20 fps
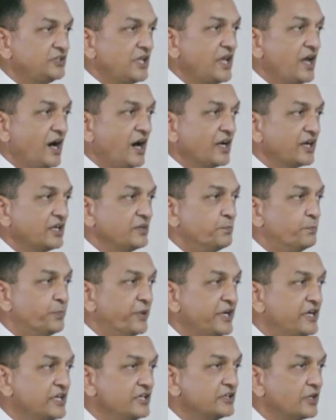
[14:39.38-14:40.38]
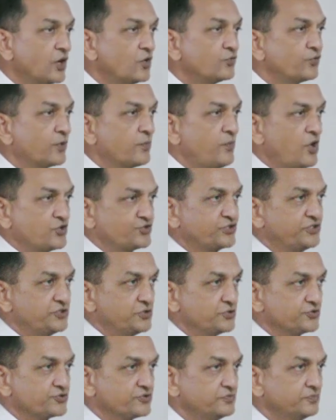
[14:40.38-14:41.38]
they are a breeding ground for
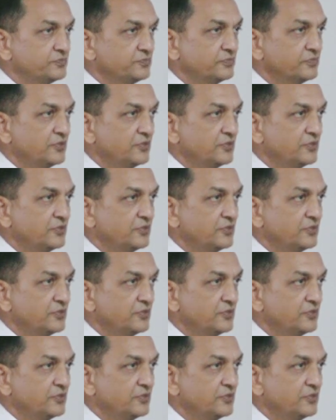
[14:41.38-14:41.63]
mosquitoes.